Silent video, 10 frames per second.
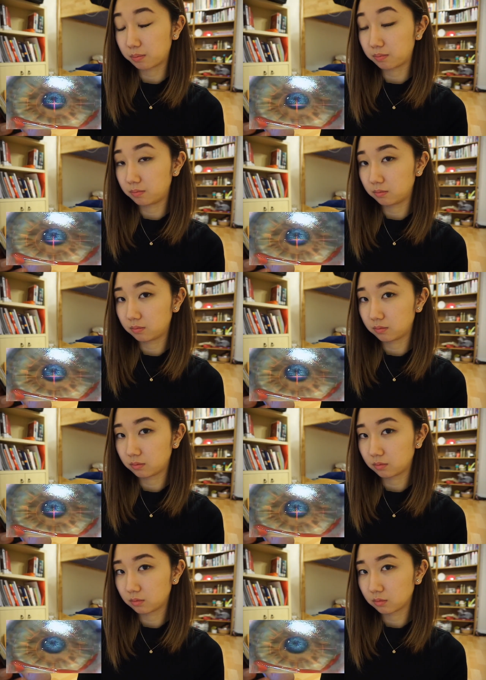
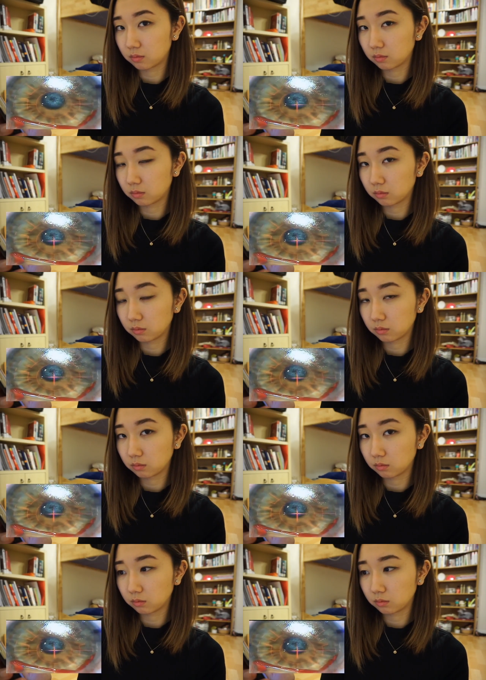
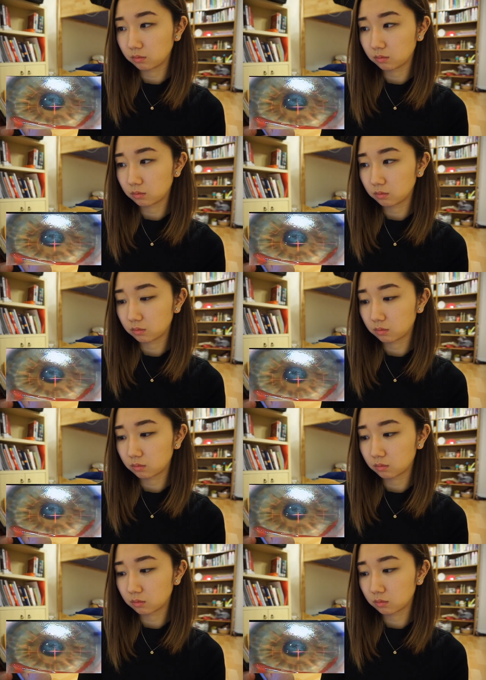
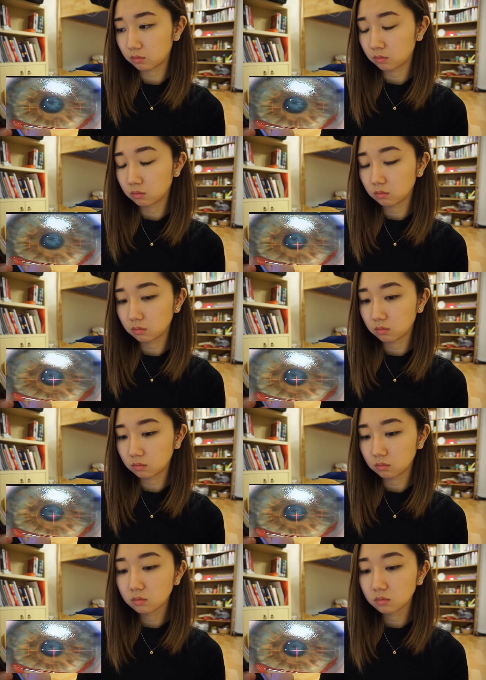Nobody speaks.